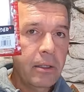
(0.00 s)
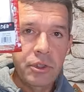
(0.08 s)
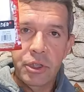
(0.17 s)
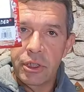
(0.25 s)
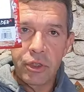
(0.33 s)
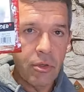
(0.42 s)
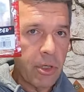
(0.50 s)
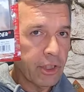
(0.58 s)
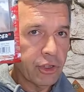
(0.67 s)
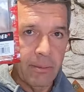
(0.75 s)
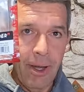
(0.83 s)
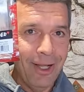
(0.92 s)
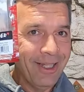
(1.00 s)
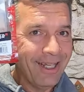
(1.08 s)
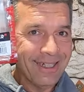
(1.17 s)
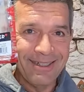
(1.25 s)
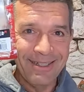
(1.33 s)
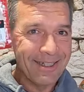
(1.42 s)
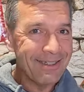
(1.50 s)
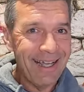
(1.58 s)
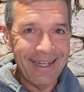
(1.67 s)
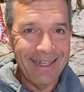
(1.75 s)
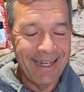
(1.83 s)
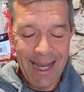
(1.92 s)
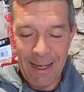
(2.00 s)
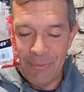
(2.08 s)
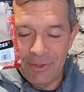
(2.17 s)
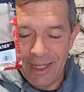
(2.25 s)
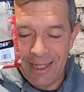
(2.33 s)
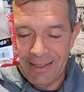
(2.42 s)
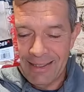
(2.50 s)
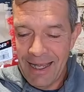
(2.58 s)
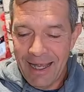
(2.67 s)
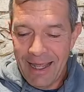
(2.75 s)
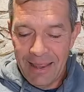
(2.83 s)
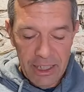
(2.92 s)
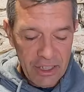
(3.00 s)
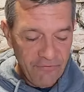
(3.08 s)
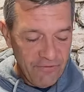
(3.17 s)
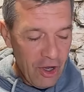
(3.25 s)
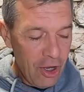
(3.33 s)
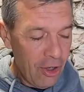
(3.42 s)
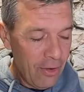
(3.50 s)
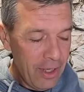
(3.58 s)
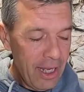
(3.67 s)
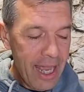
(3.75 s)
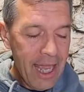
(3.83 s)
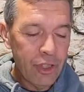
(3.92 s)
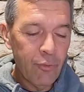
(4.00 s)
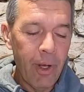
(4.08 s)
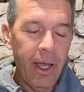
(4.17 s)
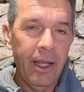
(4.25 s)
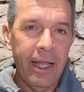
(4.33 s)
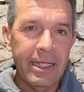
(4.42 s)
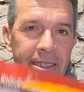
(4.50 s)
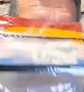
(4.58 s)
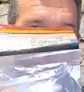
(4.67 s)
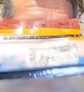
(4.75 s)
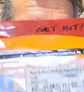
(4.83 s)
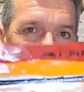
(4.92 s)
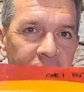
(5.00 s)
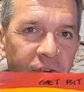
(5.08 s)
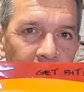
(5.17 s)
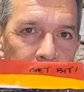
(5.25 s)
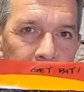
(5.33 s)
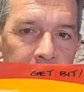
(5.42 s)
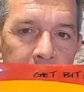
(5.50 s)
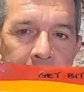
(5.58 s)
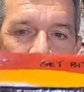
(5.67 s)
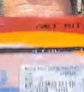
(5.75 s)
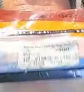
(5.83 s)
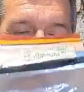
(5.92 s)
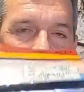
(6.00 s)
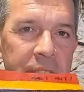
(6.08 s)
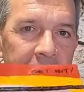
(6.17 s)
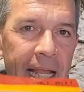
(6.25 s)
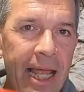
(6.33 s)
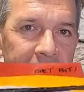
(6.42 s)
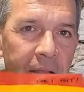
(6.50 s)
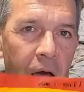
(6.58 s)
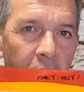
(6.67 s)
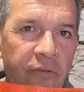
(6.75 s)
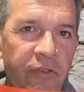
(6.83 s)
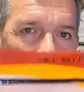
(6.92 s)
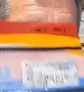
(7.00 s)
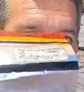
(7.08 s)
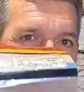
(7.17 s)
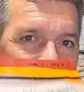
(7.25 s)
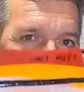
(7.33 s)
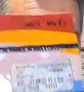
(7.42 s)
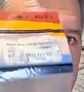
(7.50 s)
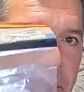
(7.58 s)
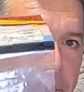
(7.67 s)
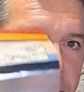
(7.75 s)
Just crushed them on this, just like the name says, this fall, as well as the Hog Farmer. The reason I like the Hog Farmer, you can get this in a